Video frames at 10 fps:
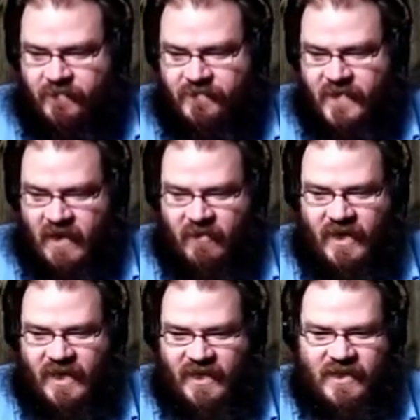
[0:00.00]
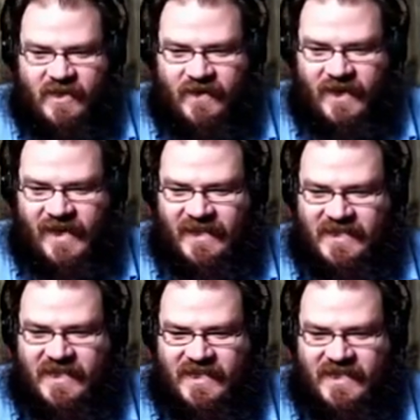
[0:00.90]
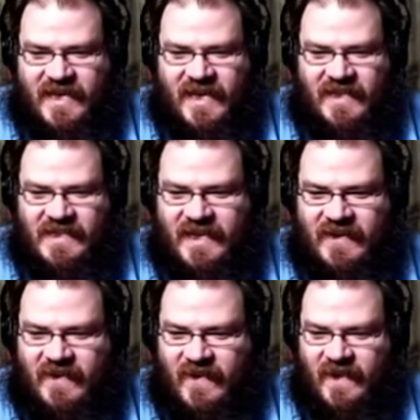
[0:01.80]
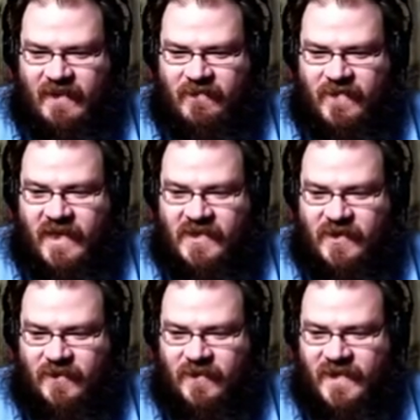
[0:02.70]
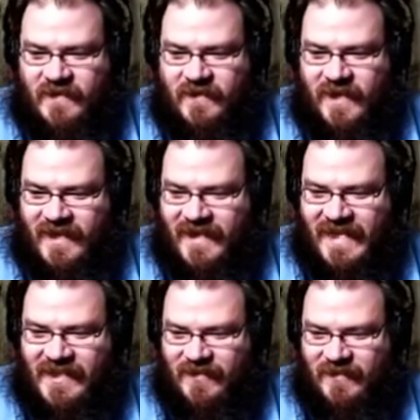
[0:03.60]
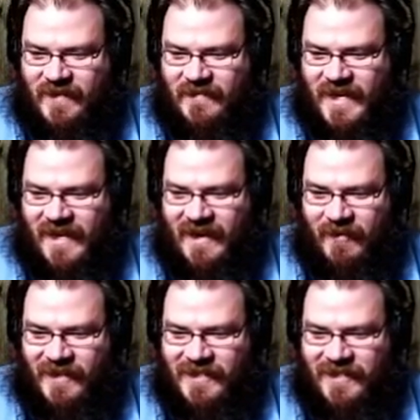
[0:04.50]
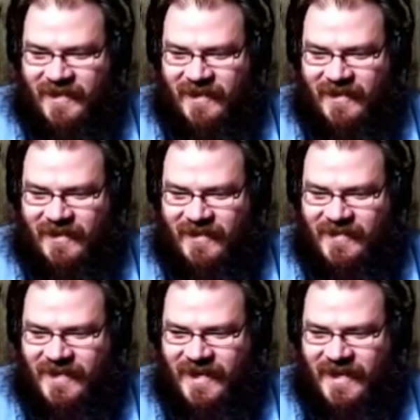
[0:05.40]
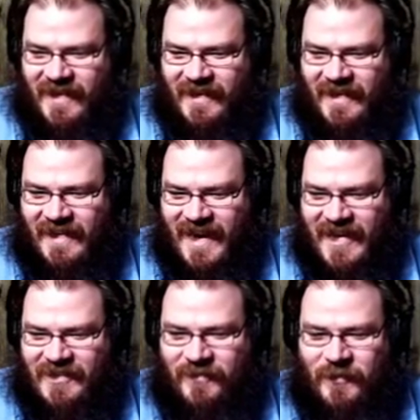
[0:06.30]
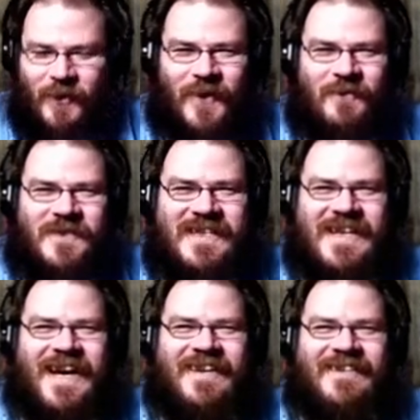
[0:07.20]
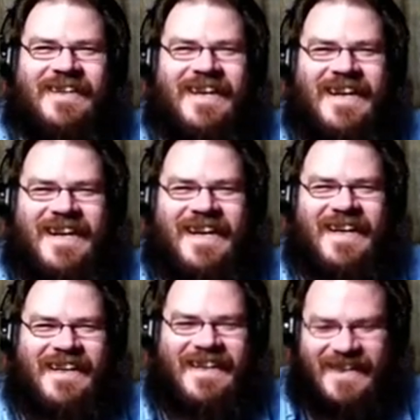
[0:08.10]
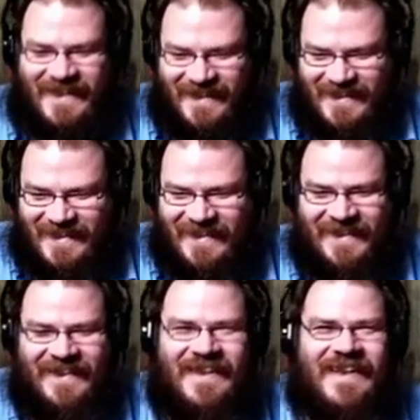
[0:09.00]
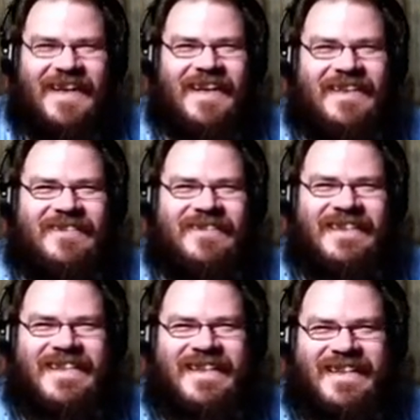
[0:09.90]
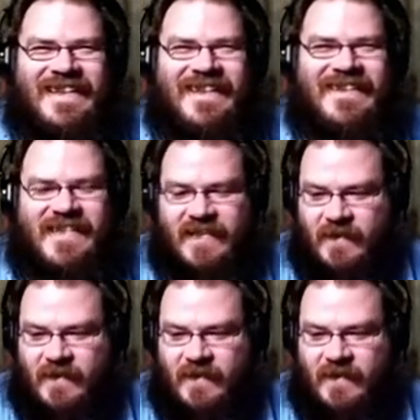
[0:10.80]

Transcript: Never got into early access. Yeah, that's kind of the thing. That's what freaked me out. I watched it all alone, like at age 4, and was not okay. I could relate, Chaos.